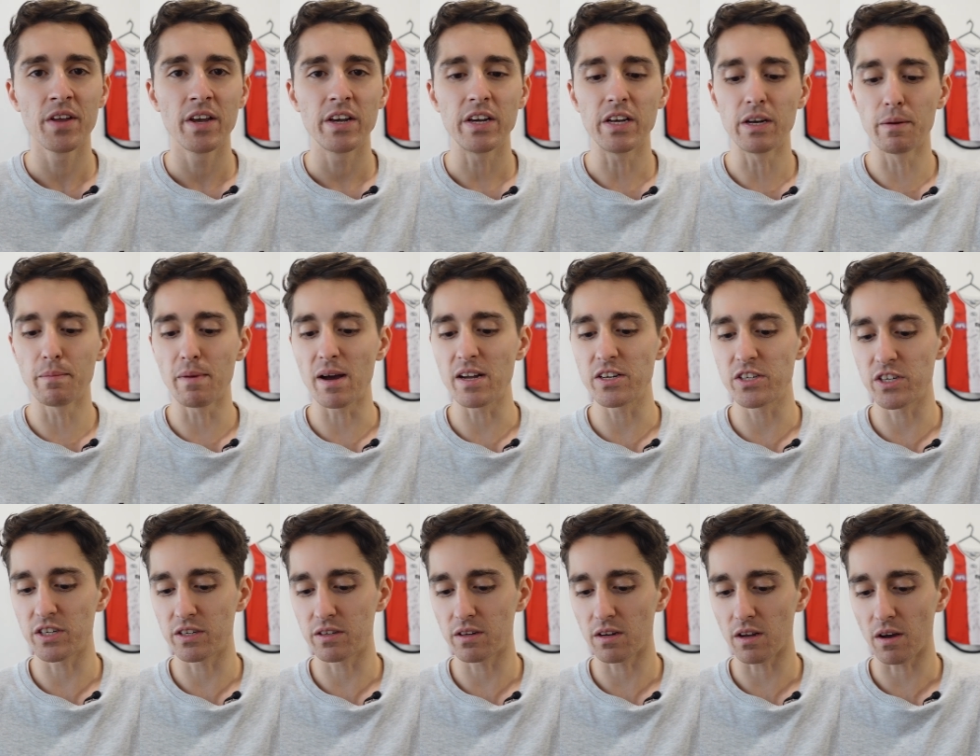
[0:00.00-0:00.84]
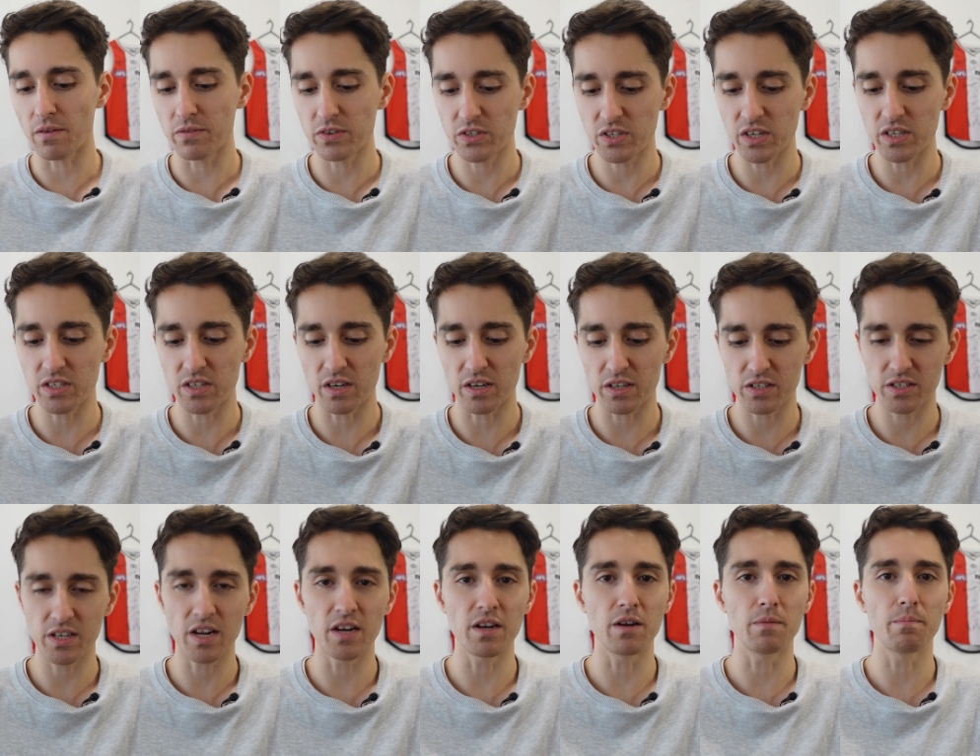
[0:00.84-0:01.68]
You'd imagine, obviously, it's an
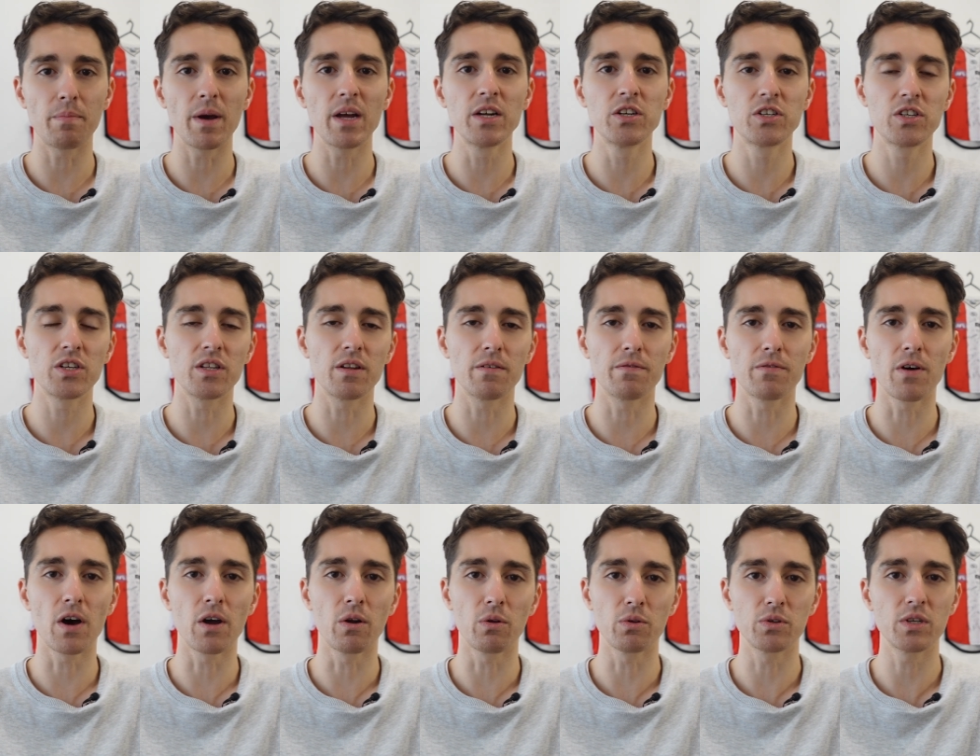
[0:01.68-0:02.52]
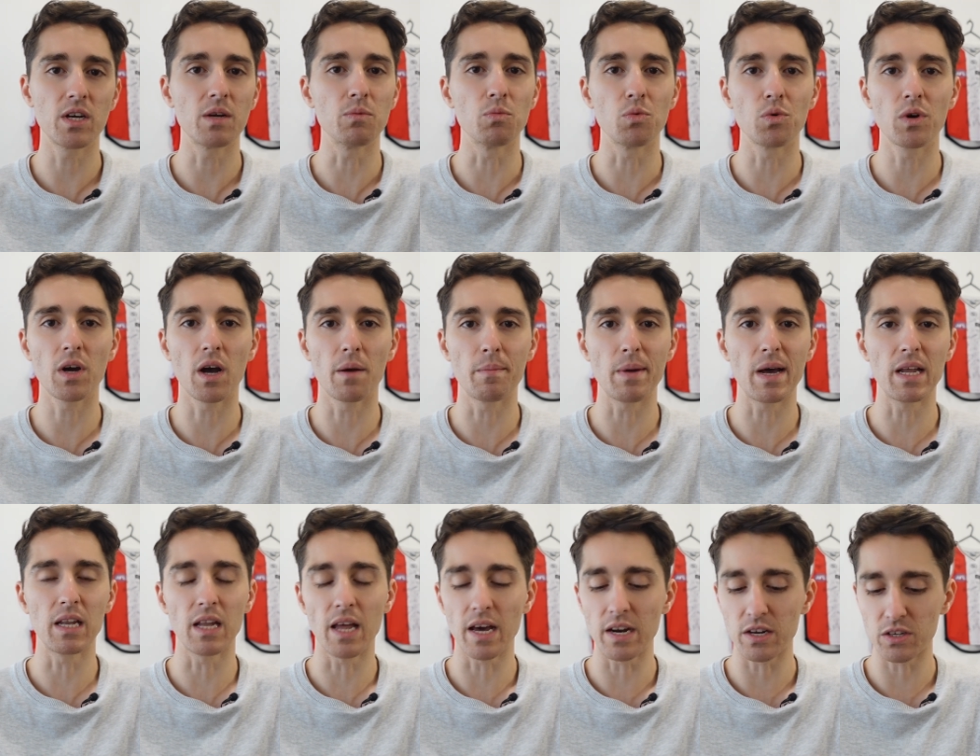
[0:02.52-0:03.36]
extended bench and the final team will come
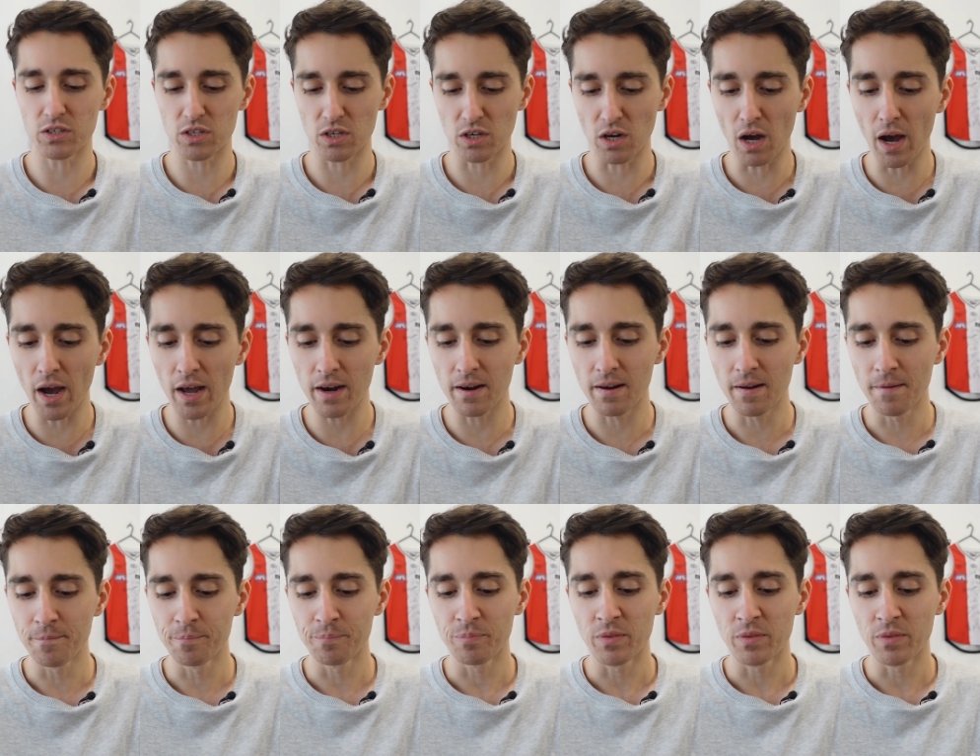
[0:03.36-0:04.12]
out later tonight.